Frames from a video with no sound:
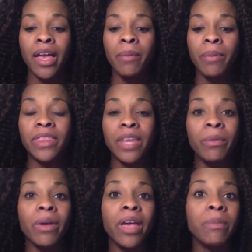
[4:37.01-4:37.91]
But
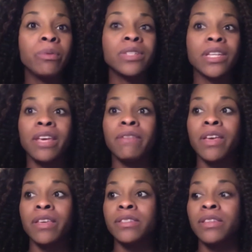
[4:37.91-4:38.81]
they were able to
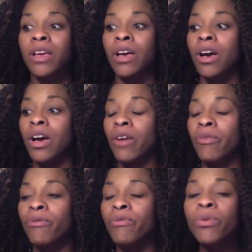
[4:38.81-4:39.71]
give us
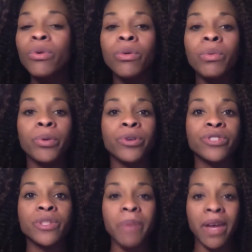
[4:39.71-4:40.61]
a full
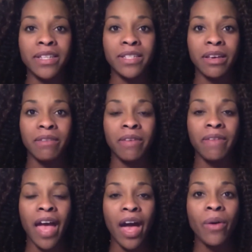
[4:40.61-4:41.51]
perspective
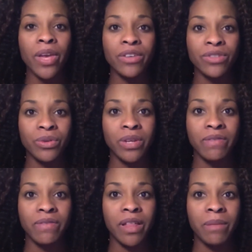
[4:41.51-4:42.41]
of how he is
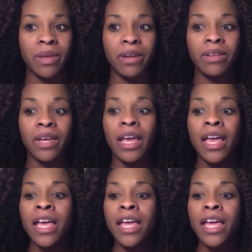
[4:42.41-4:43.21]
doing developmentally,